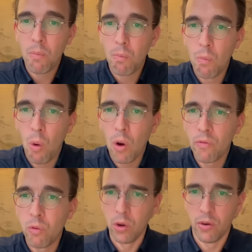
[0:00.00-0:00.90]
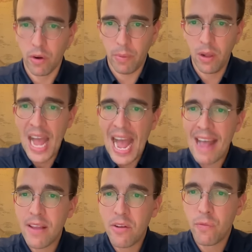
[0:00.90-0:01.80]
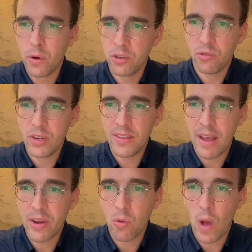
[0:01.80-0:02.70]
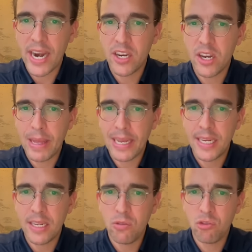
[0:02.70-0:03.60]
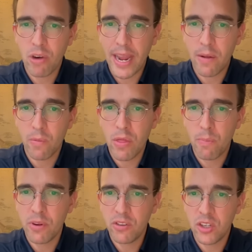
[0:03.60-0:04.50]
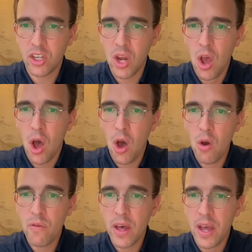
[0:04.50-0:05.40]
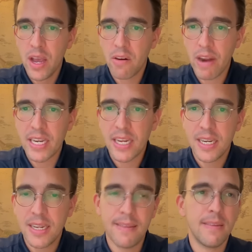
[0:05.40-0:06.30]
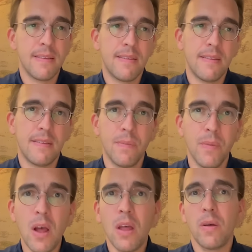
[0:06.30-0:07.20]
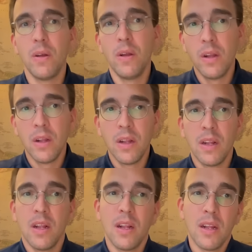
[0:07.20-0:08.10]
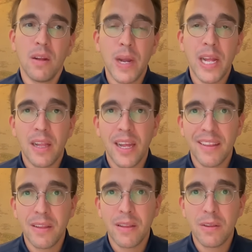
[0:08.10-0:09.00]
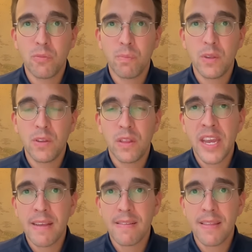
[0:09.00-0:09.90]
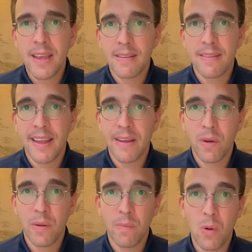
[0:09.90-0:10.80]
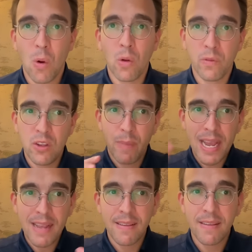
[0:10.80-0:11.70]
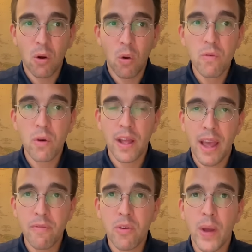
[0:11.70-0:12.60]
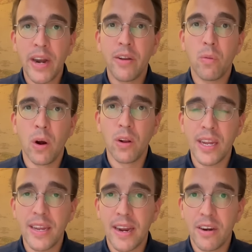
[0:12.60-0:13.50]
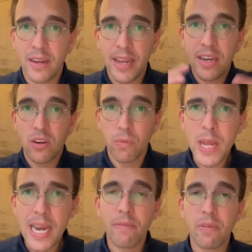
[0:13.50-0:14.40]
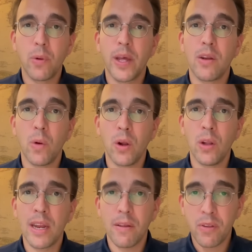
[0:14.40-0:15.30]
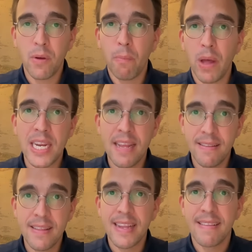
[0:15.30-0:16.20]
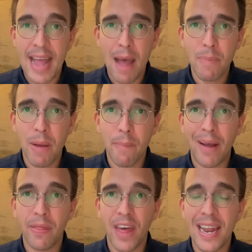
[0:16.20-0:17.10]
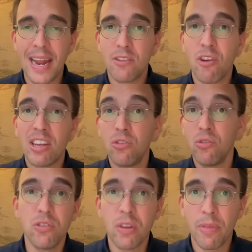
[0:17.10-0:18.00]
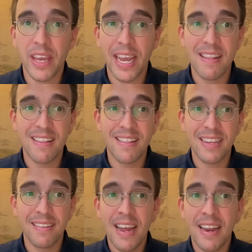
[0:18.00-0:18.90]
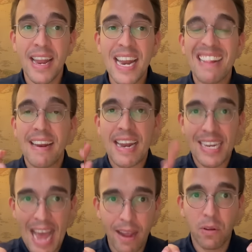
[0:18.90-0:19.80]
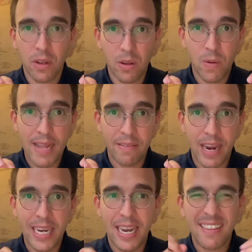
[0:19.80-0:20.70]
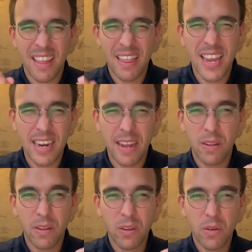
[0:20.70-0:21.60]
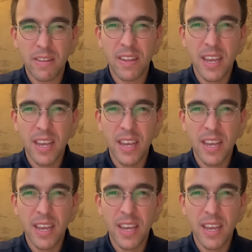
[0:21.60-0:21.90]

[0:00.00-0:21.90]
more vulnerable as adversaries have acquired the ability to strike with precision over great distances. Oh. Well, the thing is this, like, all of these bases are over everywhere in the world, and they intervene everywhere in the world, and if somebody isn't happy about that and tries to do something against this, then that's an attack on the US, right? That's the thing. The US,